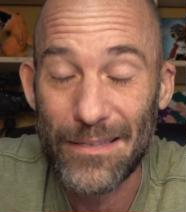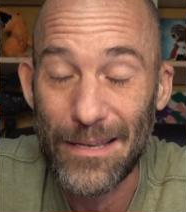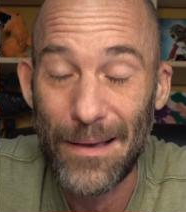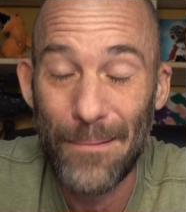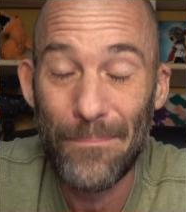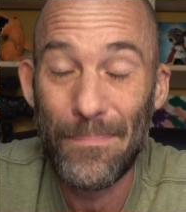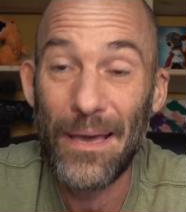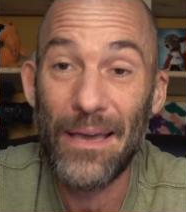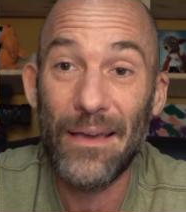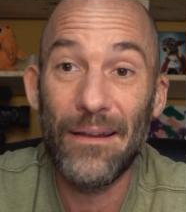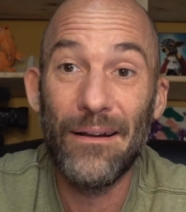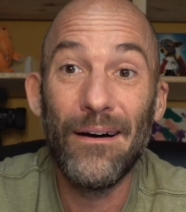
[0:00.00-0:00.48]
I'm
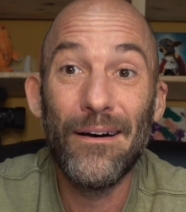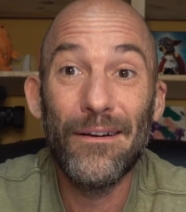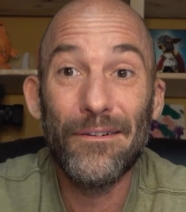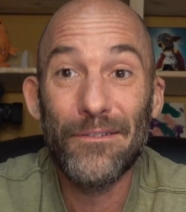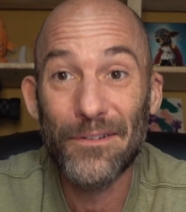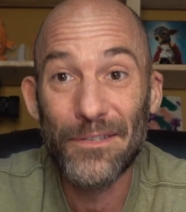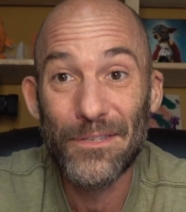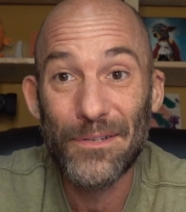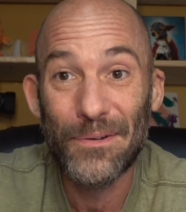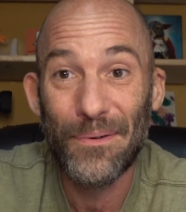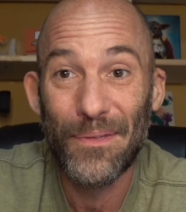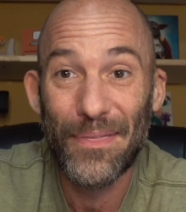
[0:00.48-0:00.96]
paying
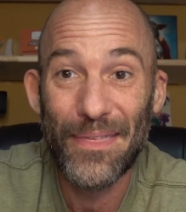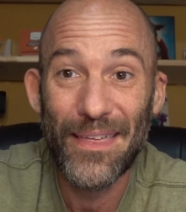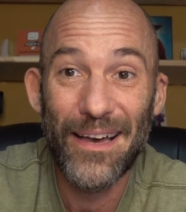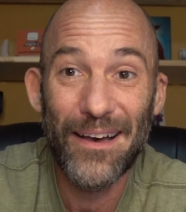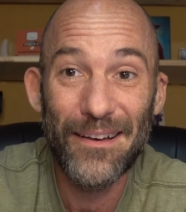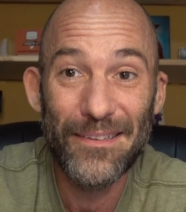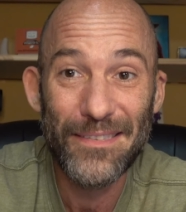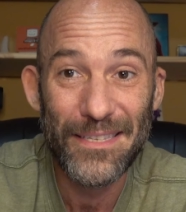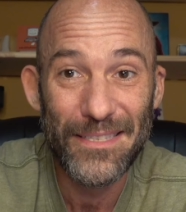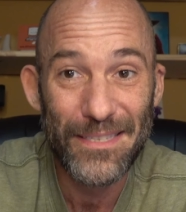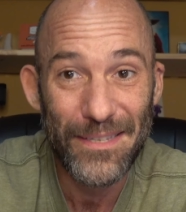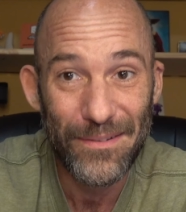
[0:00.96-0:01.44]
hundreds or
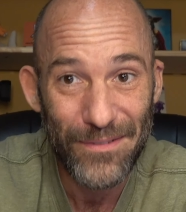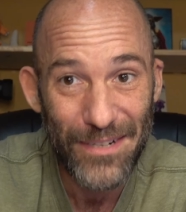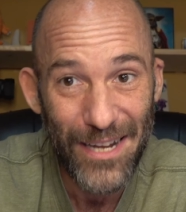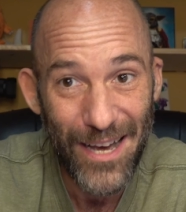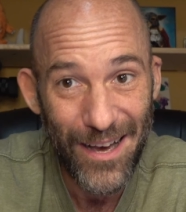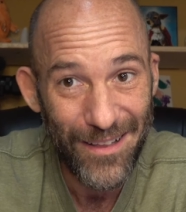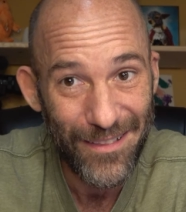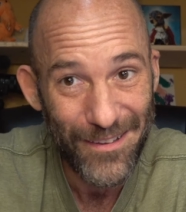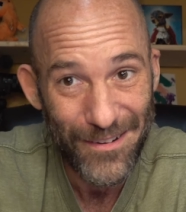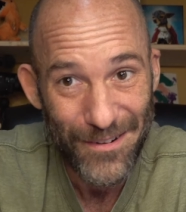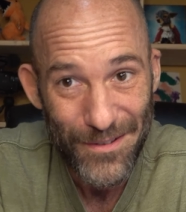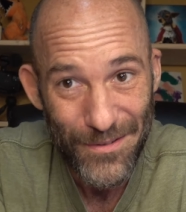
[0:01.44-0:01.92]
thousands of
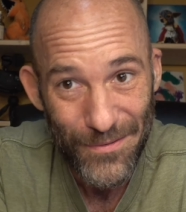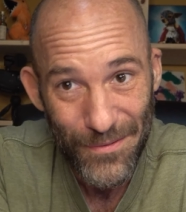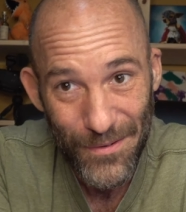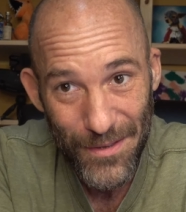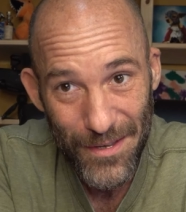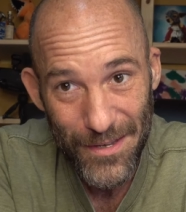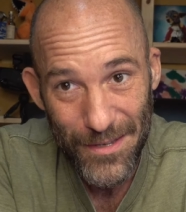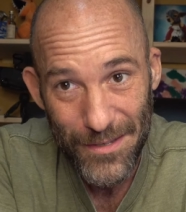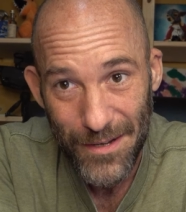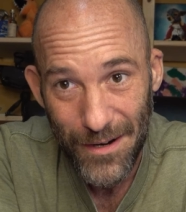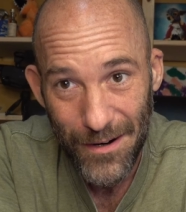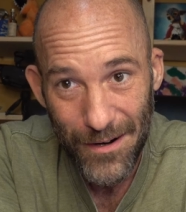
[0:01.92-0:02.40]
dollars for
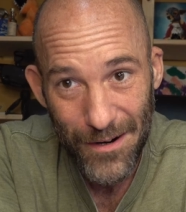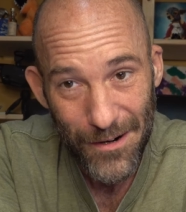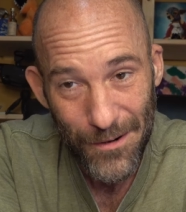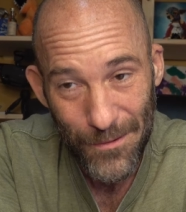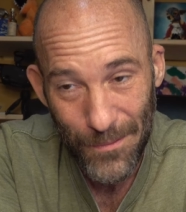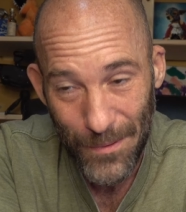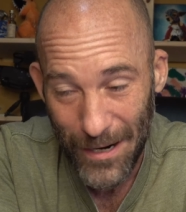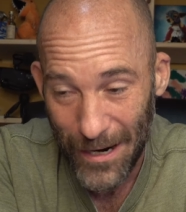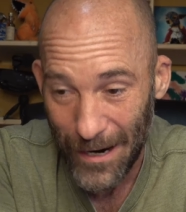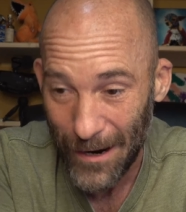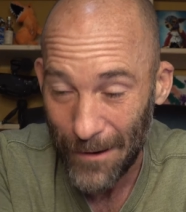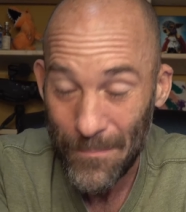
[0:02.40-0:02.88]
this
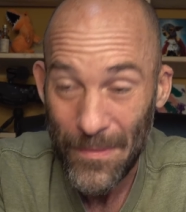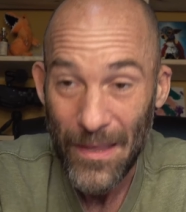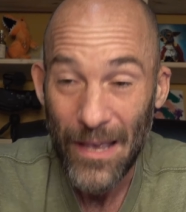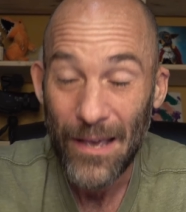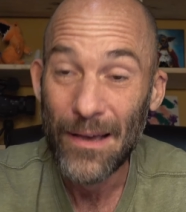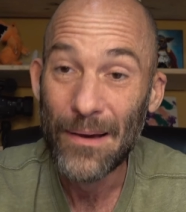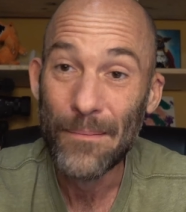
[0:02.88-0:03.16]
hardware,